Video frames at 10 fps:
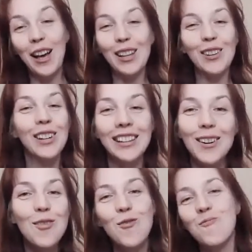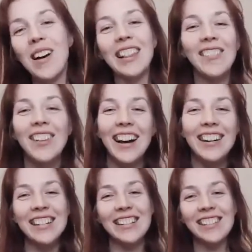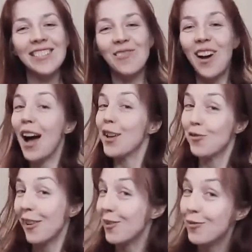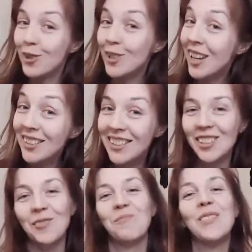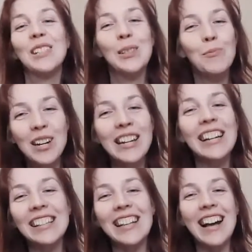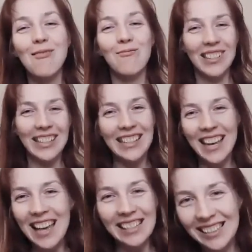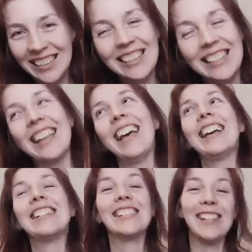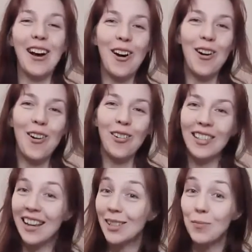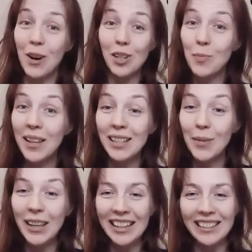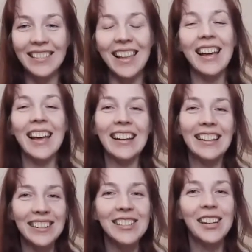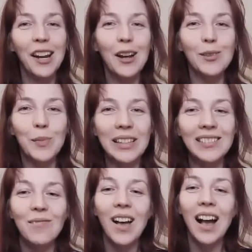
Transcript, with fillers: Hello, hello, my lovely artist. Are you ready for a challenge? Spring has come, yes! So let's March Madness begin. And here's an announcement.